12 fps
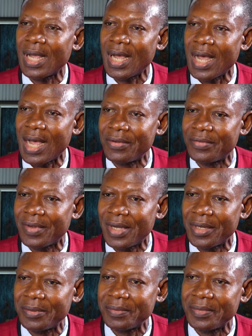have
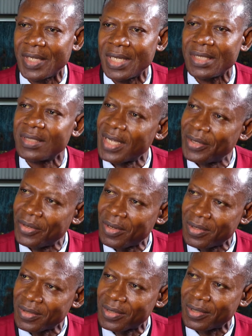
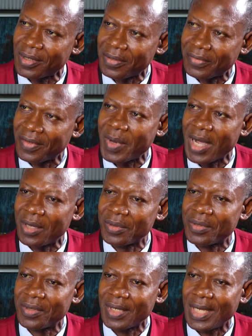tenors of
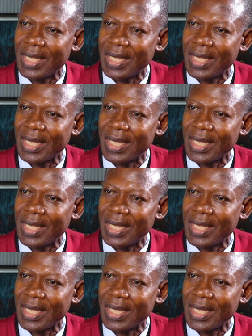about